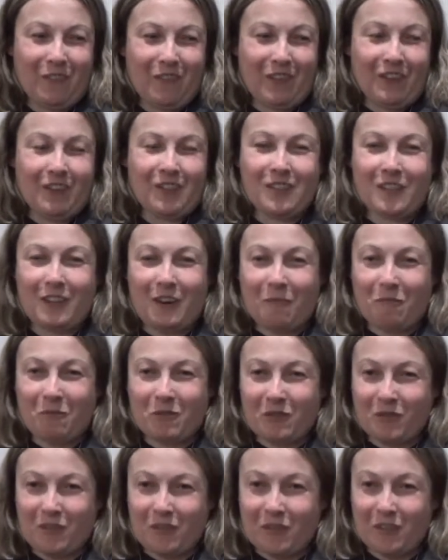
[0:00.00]
and I'm
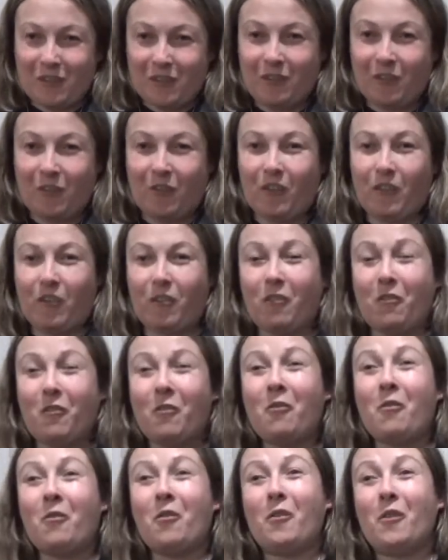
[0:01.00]
sure she's not
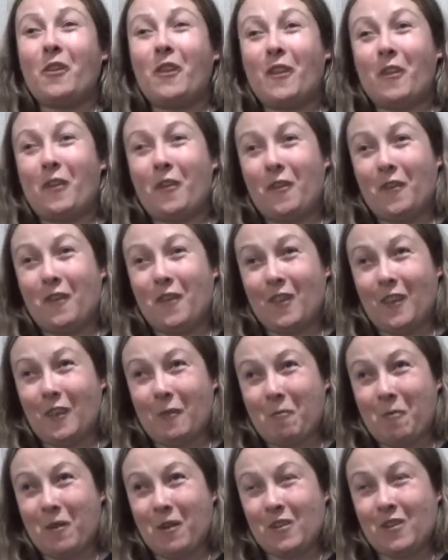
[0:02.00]
all alone in
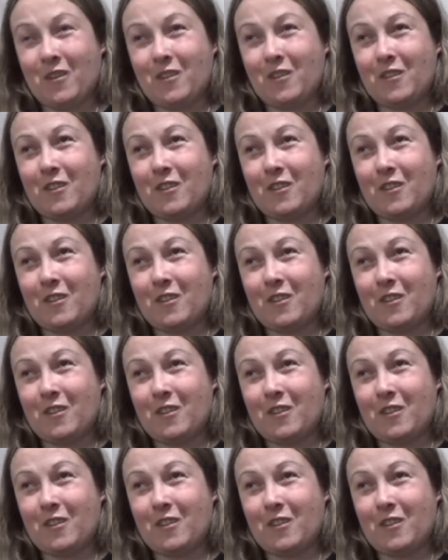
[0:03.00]
that mansion.